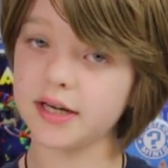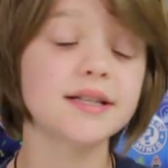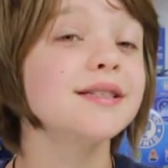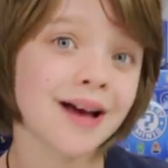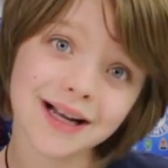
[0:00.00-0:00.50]

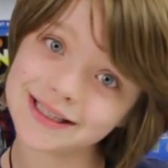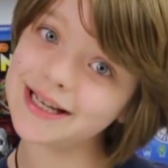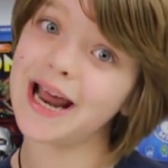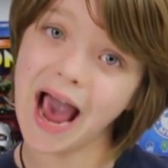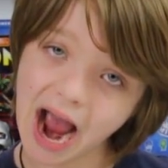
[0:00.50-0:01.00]
It's not
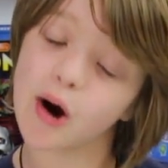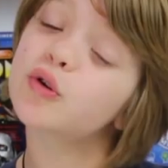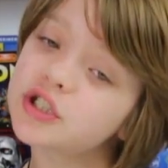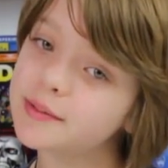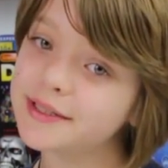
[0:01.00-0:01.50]
said
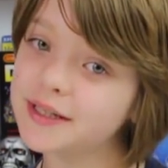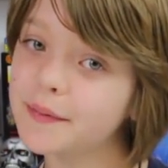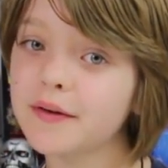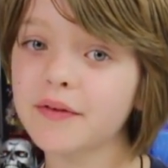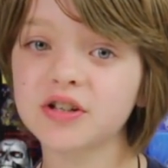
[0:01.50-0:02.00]
how she beats up
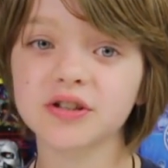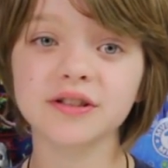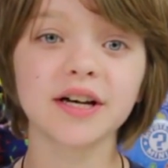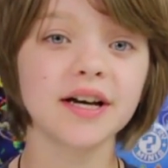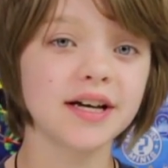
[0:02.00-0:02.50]
the Avengers.
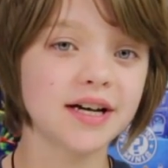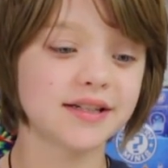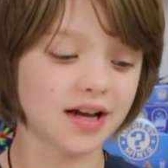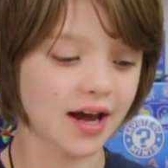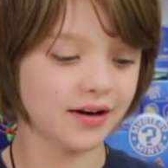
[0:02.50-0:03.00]

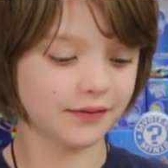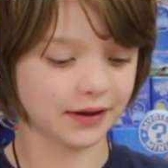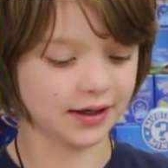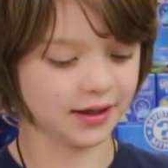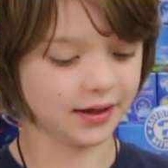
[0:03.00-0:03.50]
It's kind of
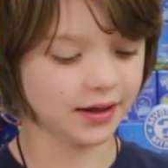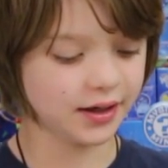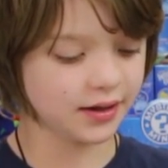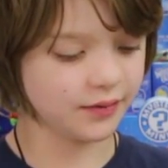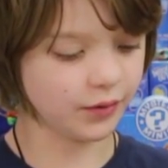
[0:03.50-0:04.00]
uh,
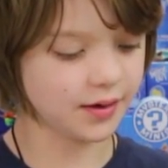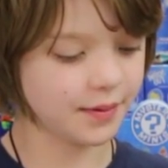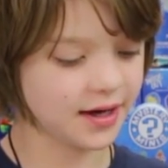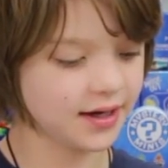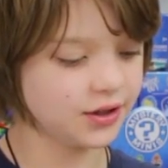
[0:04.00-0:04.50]
one
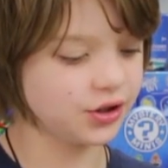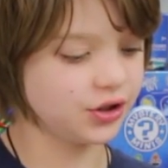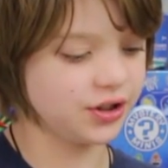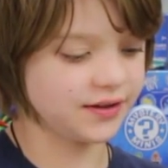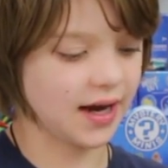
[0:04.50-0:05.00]
page
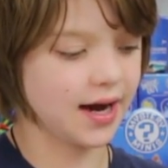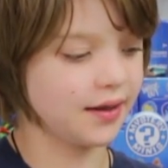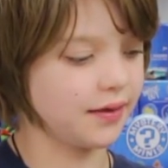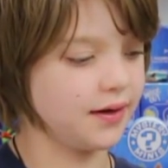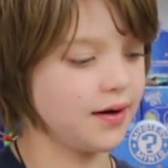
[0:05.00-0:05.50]
she's
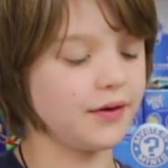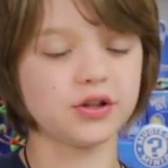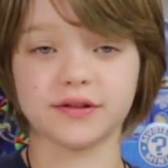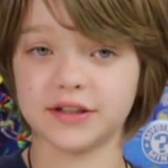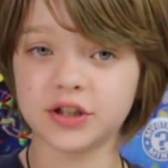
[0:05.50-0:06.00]
at the
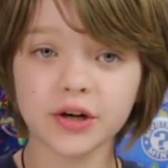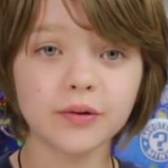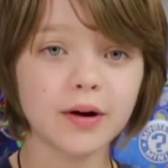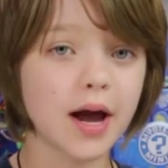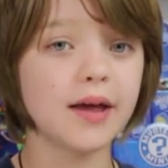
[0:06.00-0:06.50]
Avengers HQ,
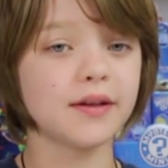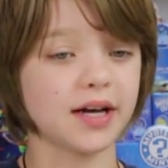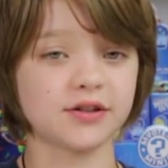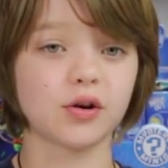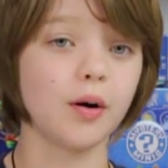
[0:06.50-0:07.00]
and the
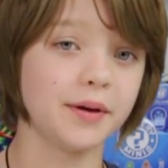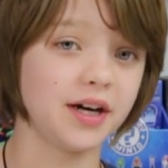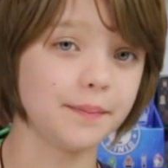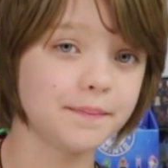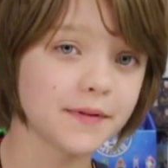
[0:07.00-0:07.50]
next they're all beat
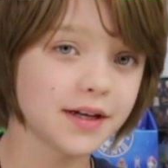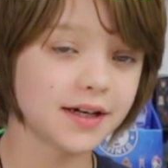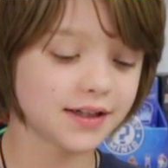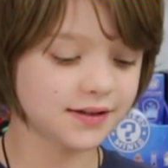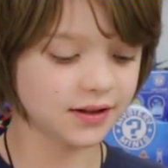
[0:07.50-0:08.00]
up.
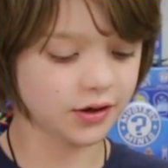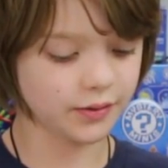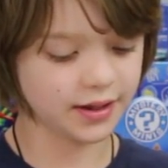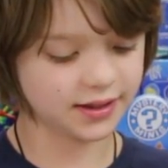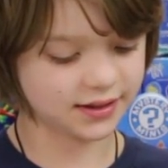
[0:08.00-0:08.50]

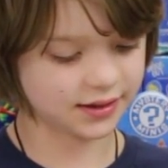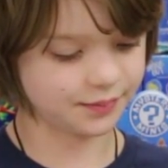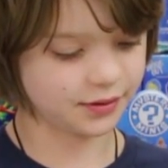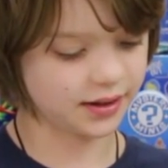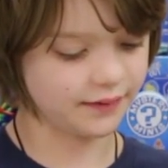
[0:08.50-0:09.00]
So it's
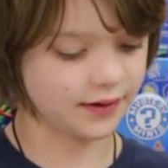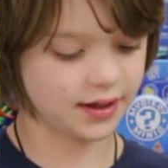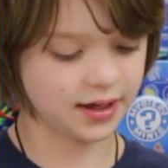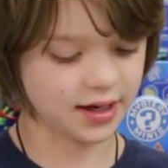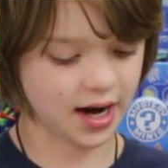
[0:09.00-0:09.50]
pretty
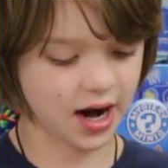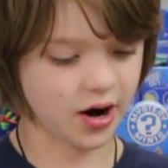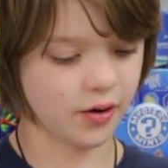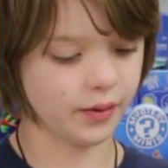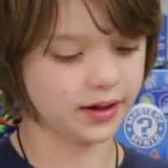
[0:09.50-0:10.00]
funny
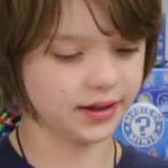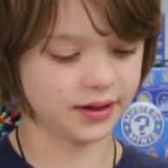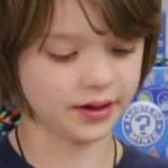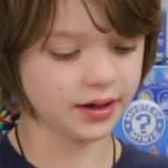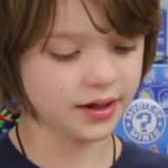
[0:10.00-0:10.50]
how
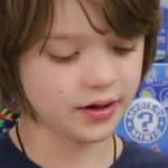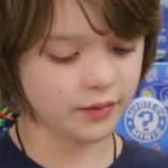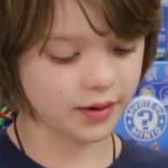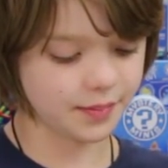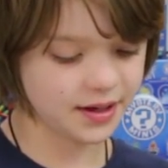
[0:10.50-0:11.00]
on
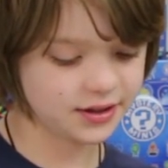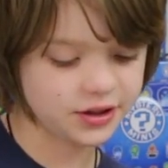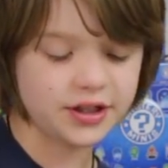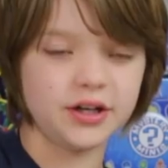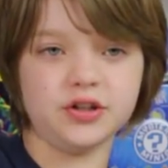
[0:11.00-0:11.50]
one page,
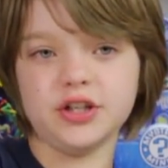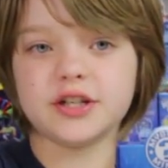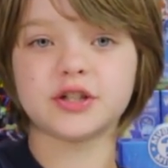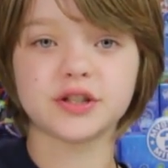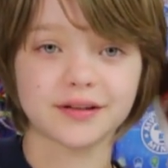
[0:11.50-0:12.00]
here she
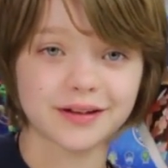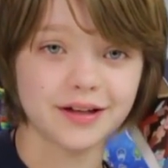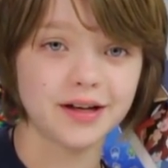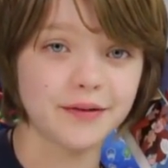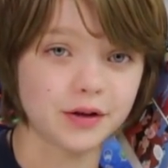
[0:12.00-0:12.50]
is, she's at
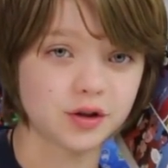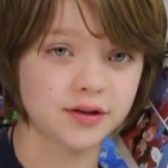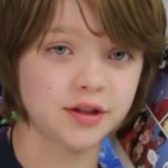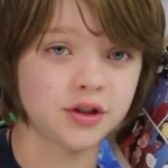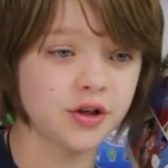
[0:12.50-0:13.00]
the Avengers
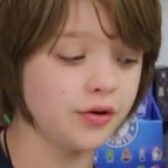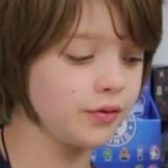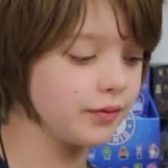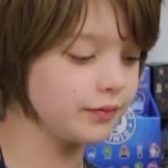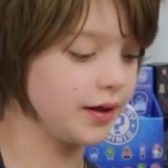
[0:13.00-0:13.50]
HQ
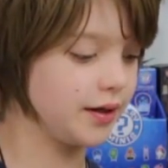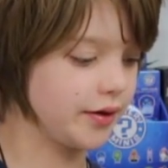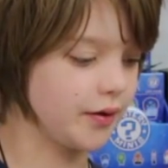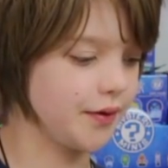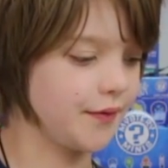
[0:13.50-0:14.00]
with
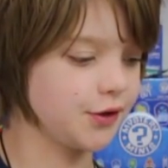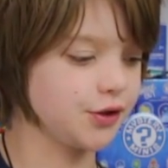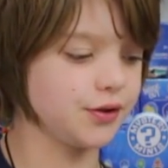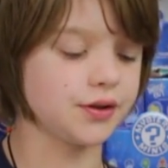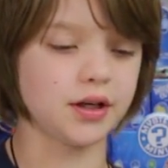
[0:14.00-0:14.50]
all the
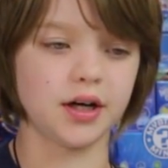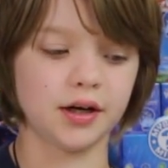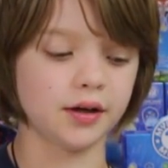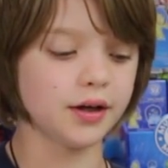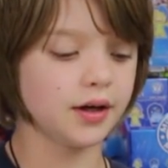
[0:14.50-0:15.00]
Avengers
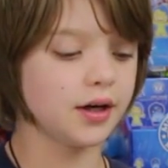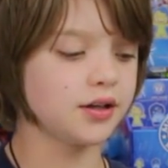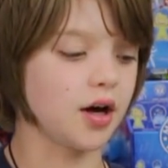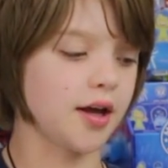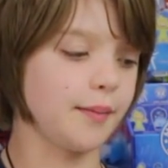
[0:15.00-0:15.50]
uh,
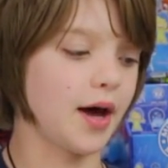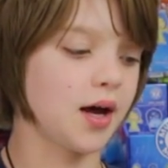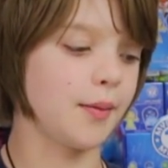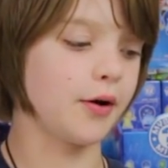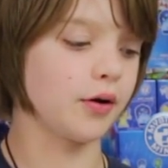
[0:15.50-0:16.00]
talking
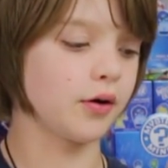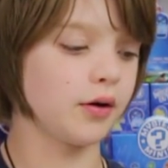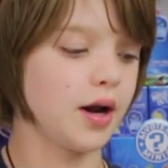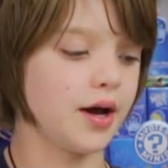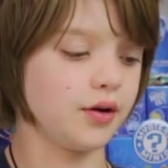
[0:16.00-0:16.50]
bad about
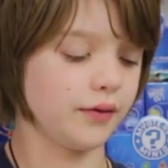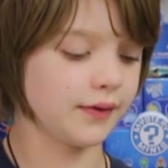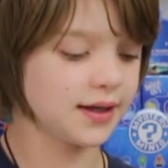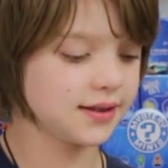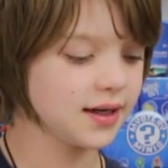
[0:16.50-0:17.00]
her and her
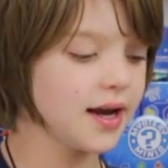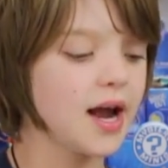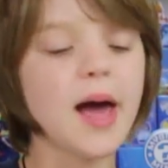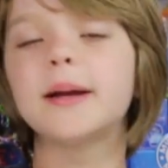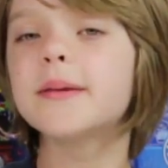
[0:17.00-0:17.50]
friends,
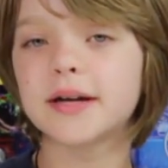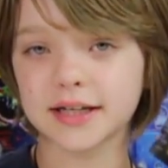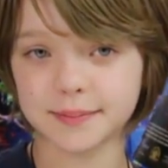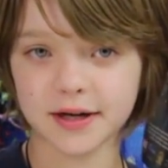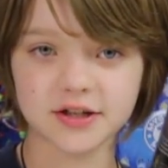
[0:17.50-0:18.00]
and the
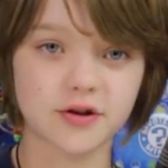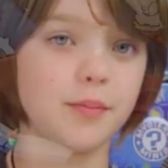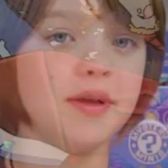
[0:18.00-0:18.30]
next page they're